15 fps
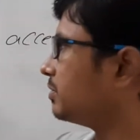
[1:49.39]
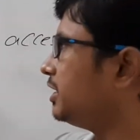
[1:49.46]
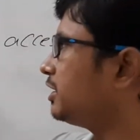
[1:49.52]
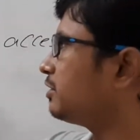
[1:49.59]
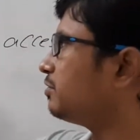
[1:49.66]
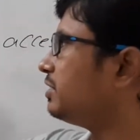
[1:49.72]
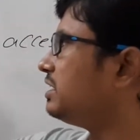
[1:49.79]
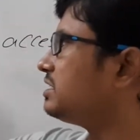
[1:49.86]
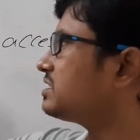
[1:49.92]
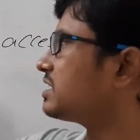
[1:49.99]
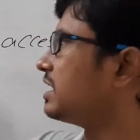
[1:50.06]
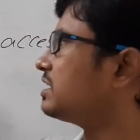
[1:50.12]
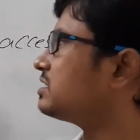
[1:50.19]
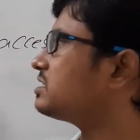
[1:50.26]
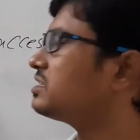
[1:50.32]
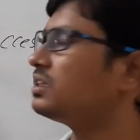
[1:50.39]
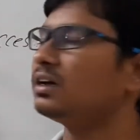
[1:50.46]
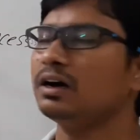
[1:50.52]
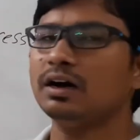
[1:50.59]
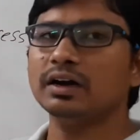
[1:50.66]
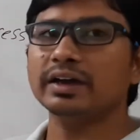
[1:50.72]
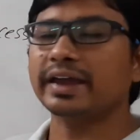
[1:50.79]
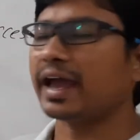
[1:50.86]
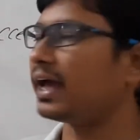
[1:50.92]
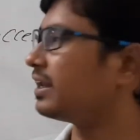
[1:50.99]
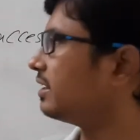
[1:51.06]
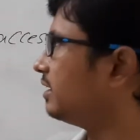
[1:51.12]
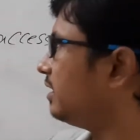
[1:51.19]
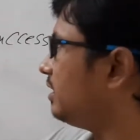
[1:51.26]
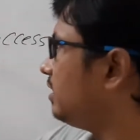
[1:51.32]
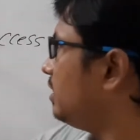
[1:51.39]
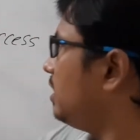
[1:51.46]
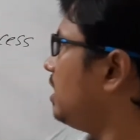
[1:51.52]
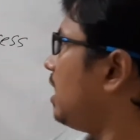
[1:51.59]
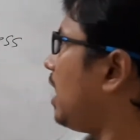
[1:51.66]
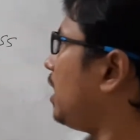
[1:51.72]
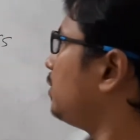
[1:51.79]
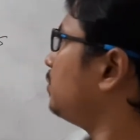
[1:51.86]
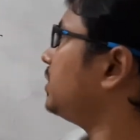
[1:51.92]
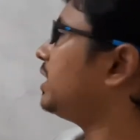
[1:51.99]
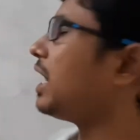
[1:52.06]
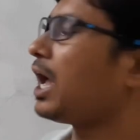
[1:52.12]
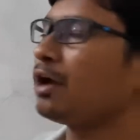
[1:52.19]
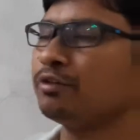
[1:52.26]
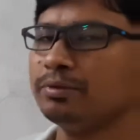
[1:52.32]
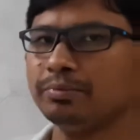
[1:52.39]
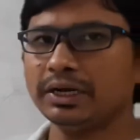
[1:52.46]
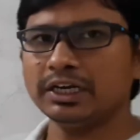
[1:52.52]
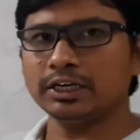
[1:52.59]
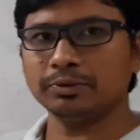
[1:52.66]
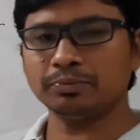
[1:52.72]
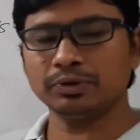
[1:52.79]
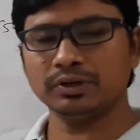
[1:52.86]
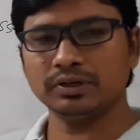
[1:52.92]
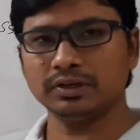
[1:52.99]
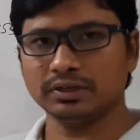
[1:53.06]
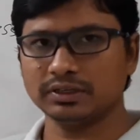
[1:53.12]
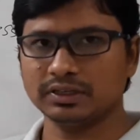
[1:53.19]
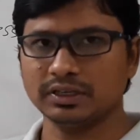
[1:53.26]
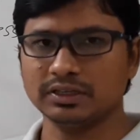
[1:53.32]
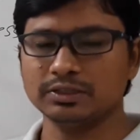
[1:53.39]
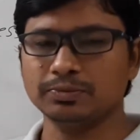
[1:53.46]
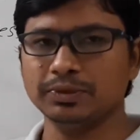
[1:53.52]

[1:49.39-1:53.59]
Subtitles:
It will sense the carrier and we have a multiple things.